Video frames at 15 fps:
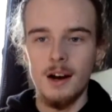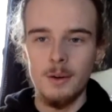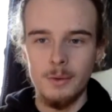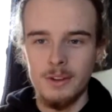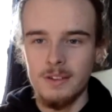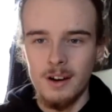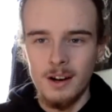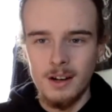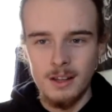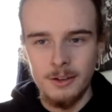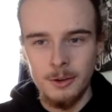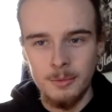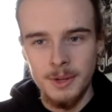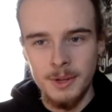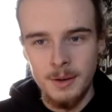We talk a
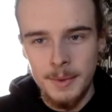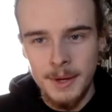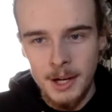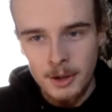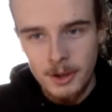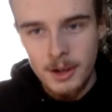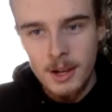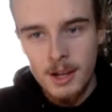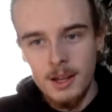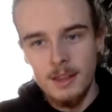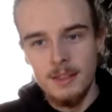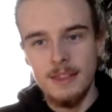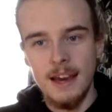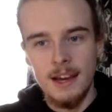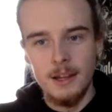little bit about
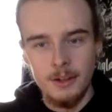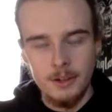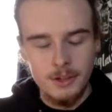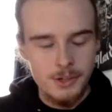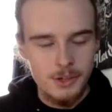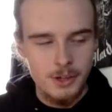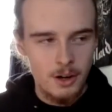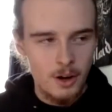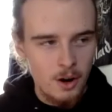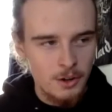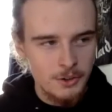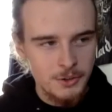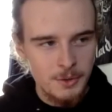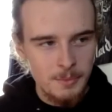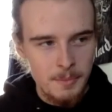that in our song
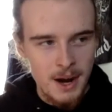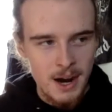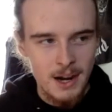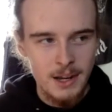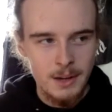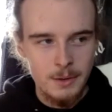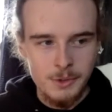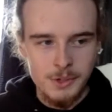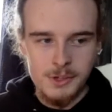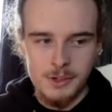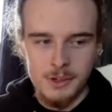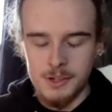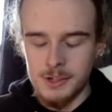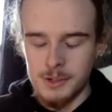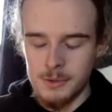Altered Mind, which is
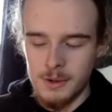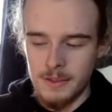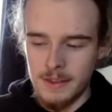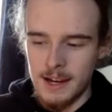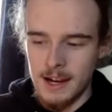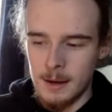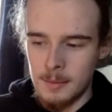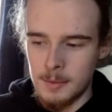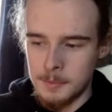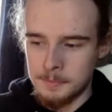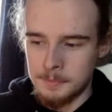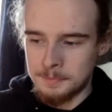also on the album.